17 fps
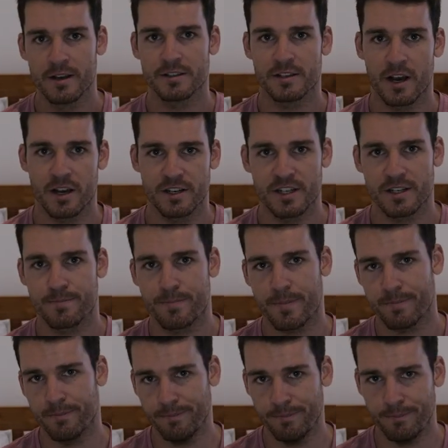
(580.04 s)
So just
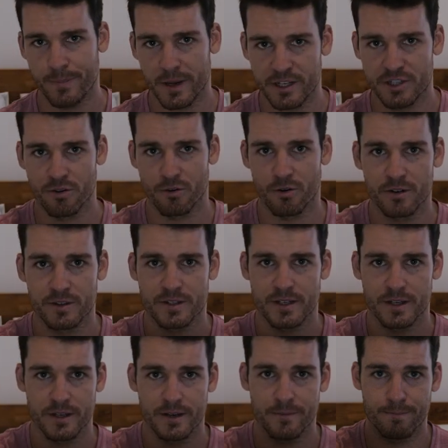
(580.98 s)
be sure
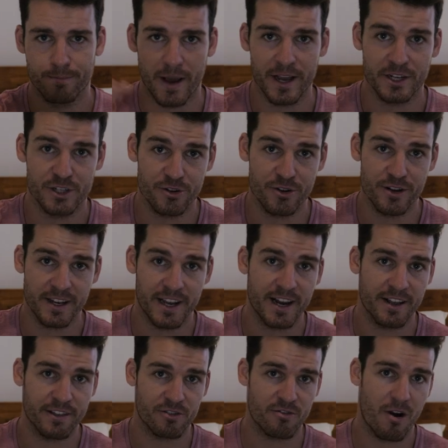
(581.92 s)
to make sure you're
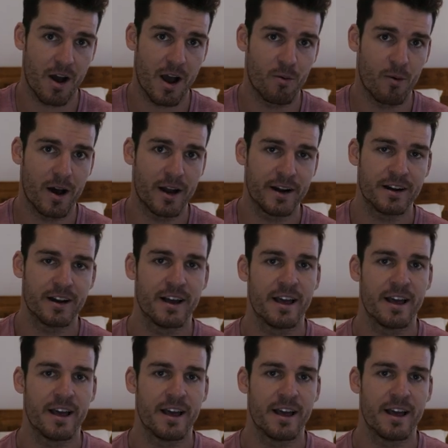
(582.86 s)
getting the right one.